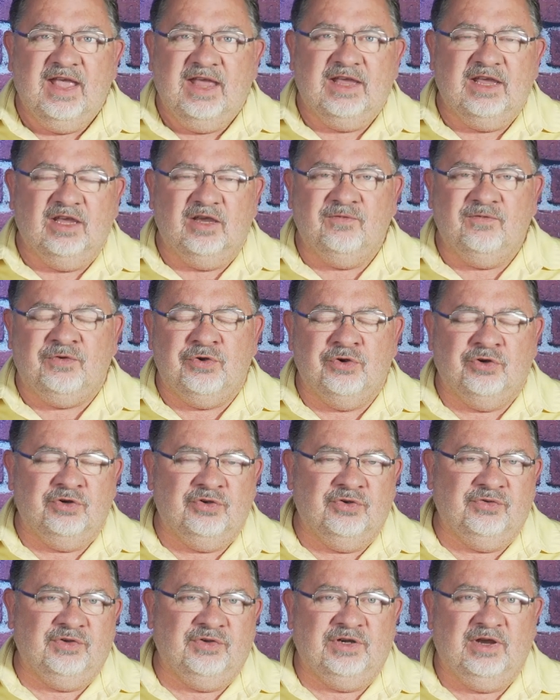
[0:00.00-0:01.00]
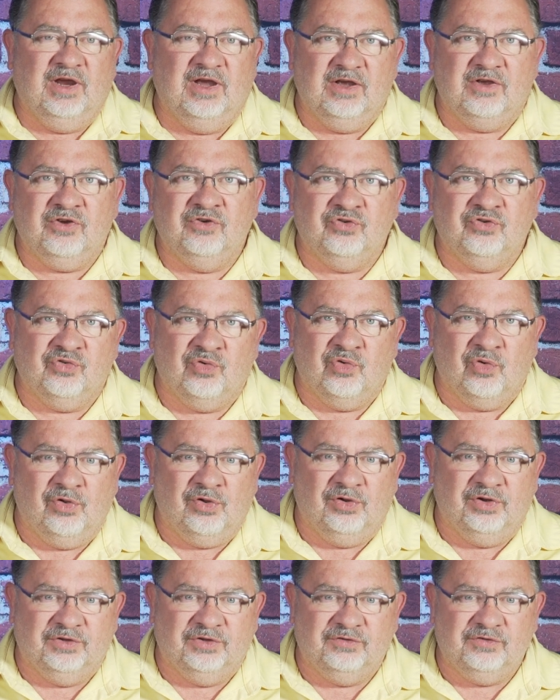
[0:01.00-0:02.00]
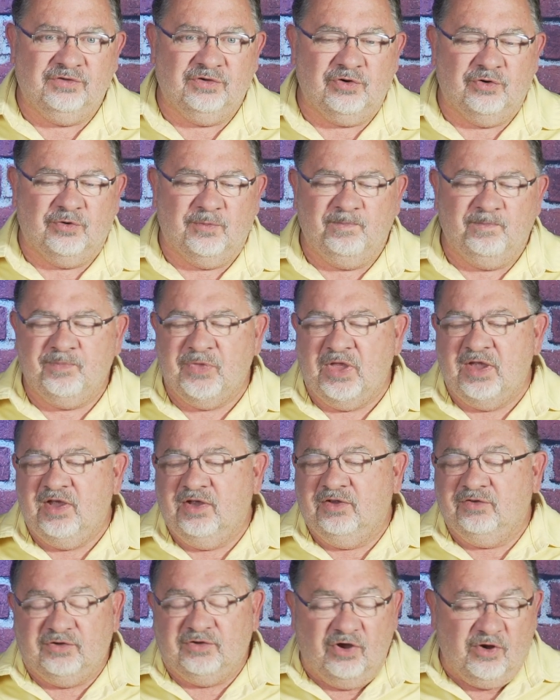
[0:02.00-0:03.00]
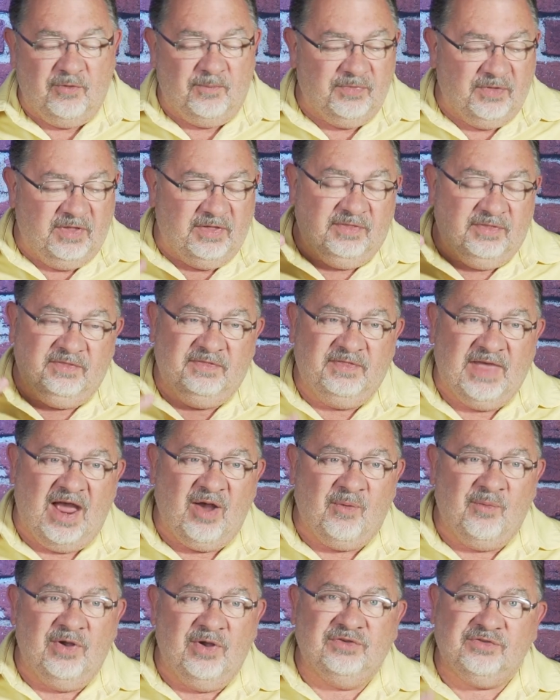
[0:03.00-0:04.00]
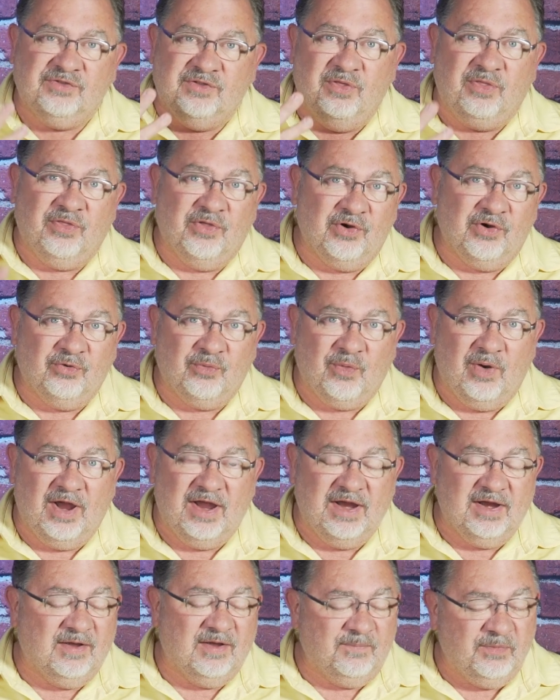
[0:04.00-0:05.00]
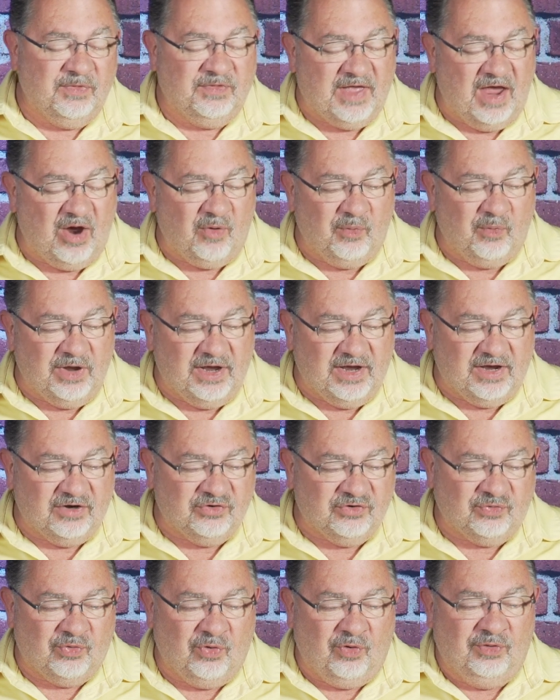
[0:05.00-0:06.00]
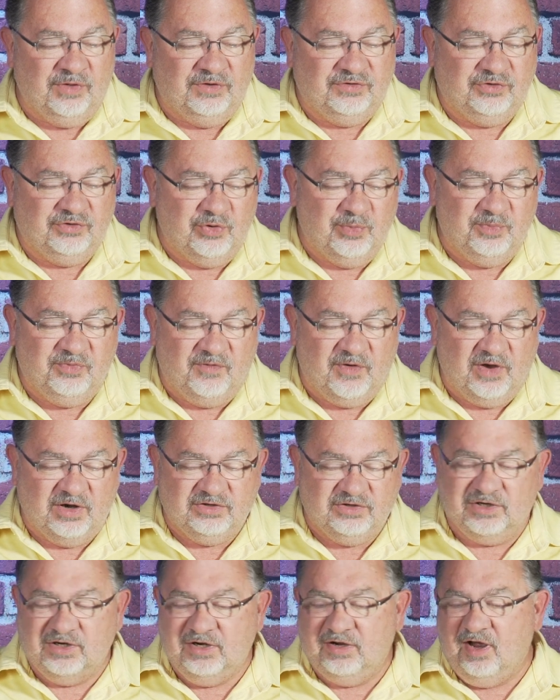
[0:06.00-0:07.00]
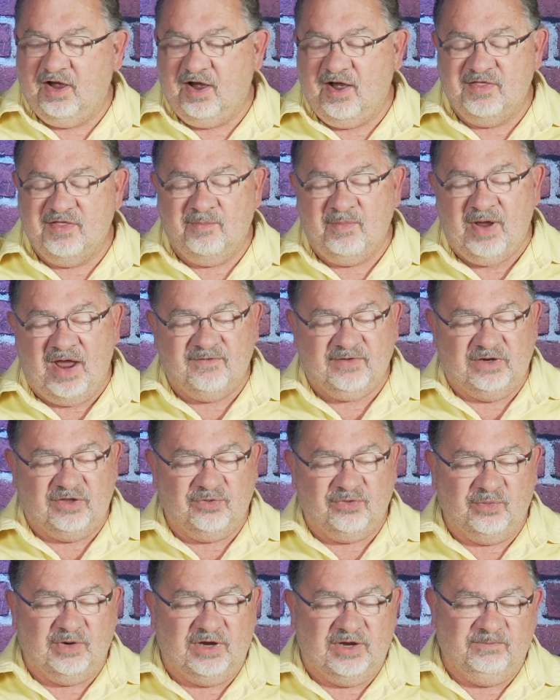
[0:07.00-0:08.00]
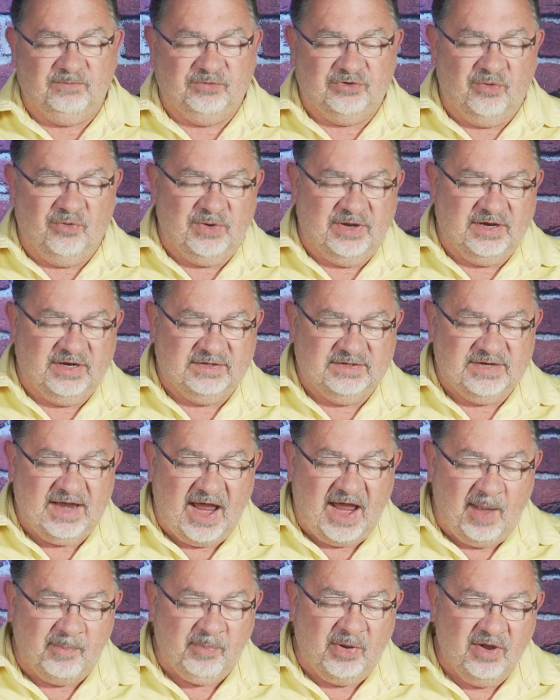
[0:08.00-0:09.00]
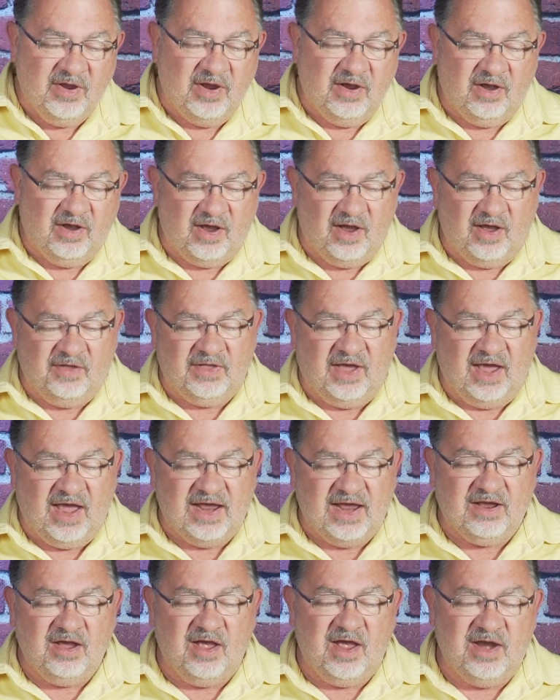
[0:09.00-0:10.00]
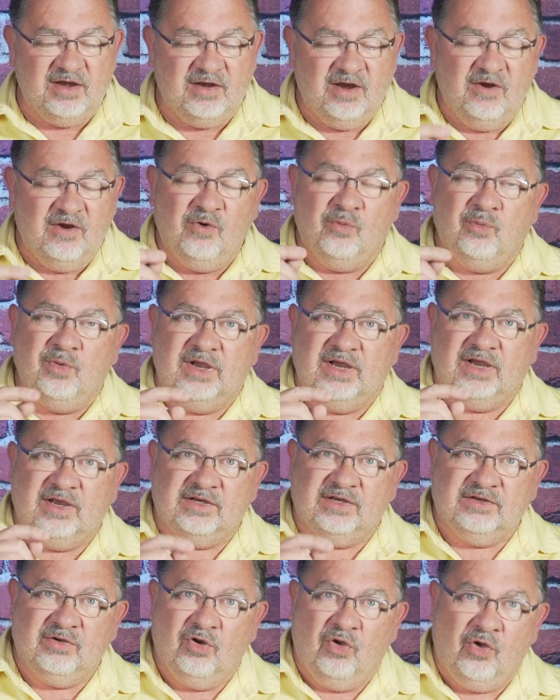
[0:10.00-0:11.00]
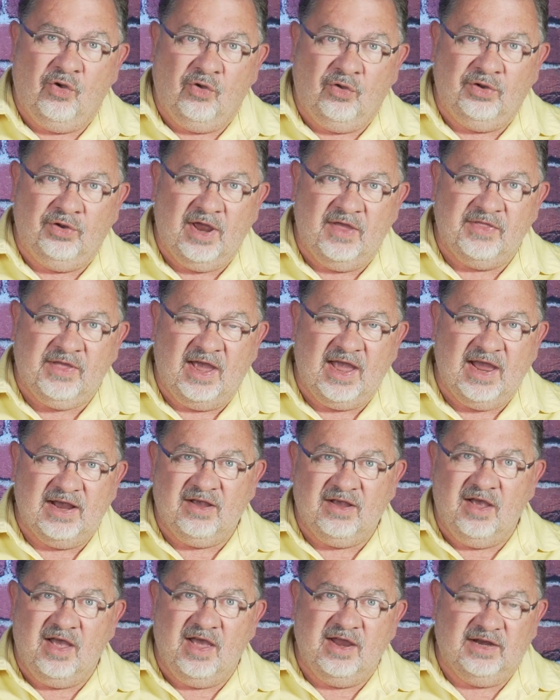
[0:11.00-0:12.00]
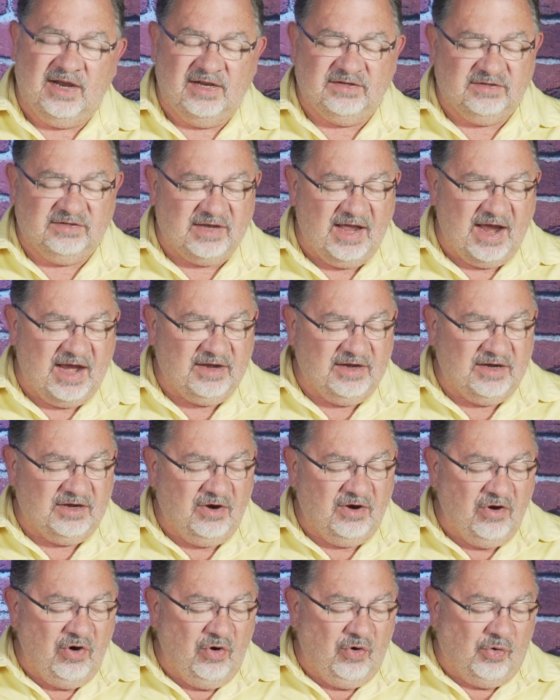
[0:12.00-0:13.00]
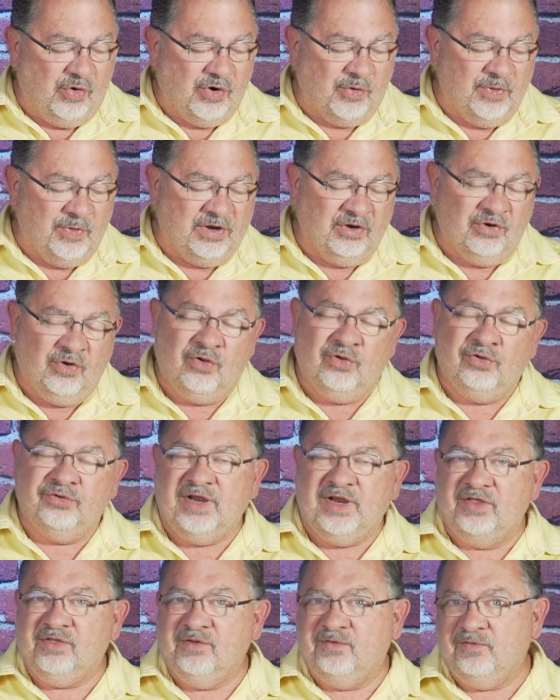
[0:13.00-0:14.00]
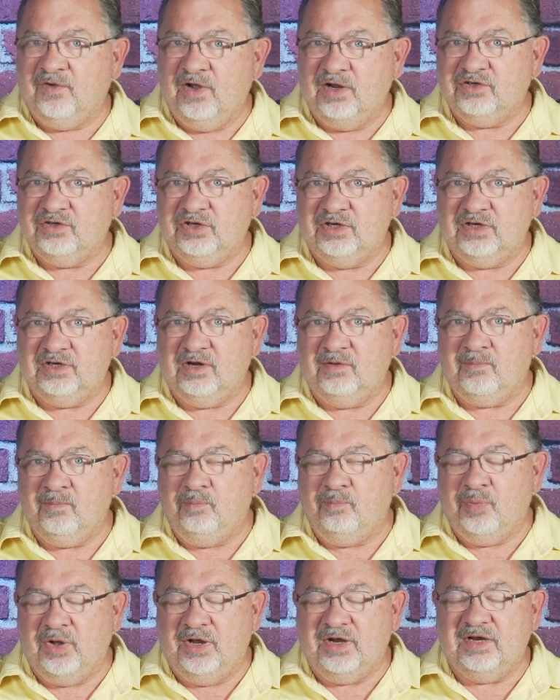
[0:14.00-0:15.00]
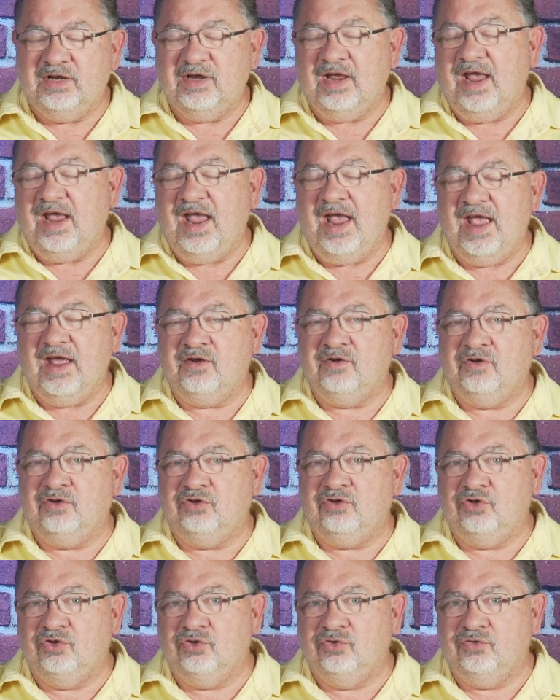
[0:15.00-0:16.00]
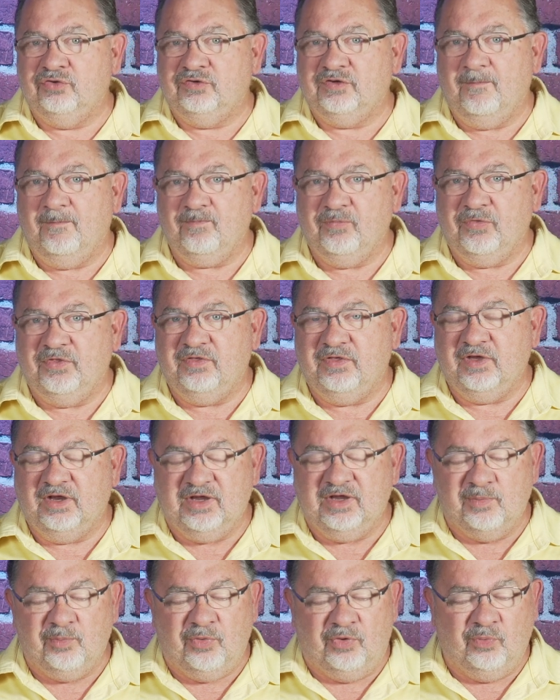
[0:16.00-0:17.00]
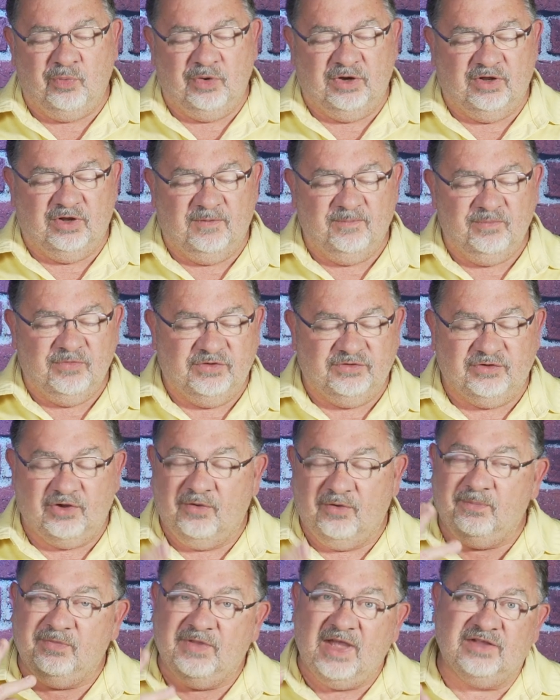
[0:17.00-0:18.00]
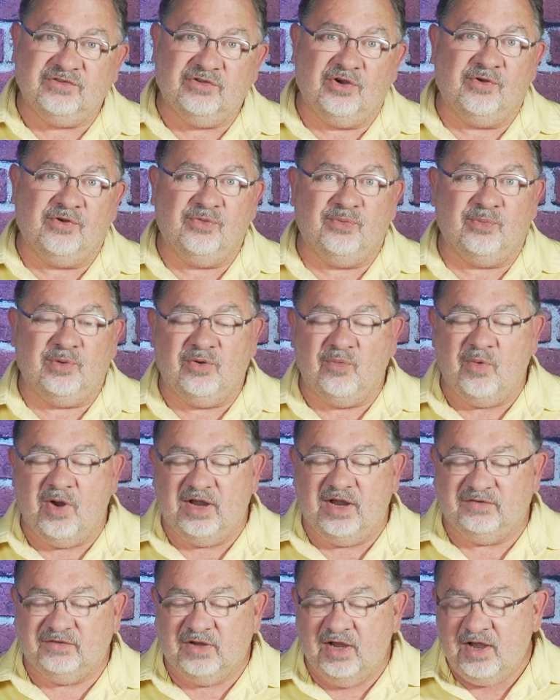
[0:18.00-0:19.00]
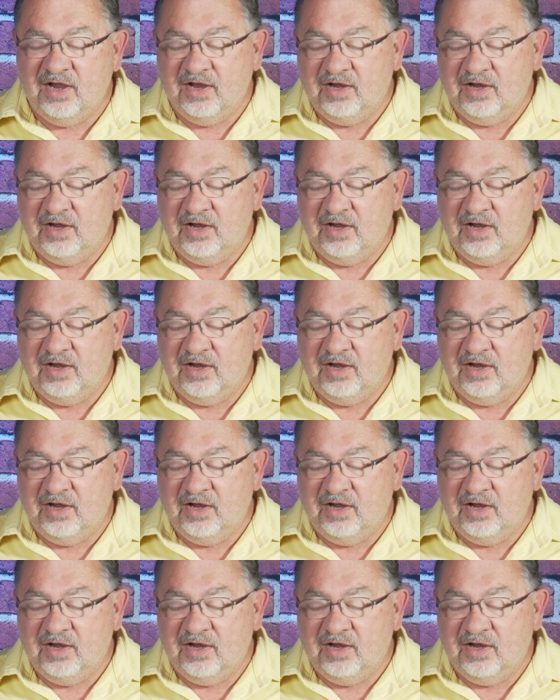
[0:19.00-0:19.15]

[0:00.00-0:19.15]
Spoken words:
if you're using a controlled zoom. So that was the third way that we control the zoom function on the Mavic 3. So we can tap on the icon, we can hold on the icon and slide it, or we can hold down the function button and use the gimbal wheel. So that's our three ways.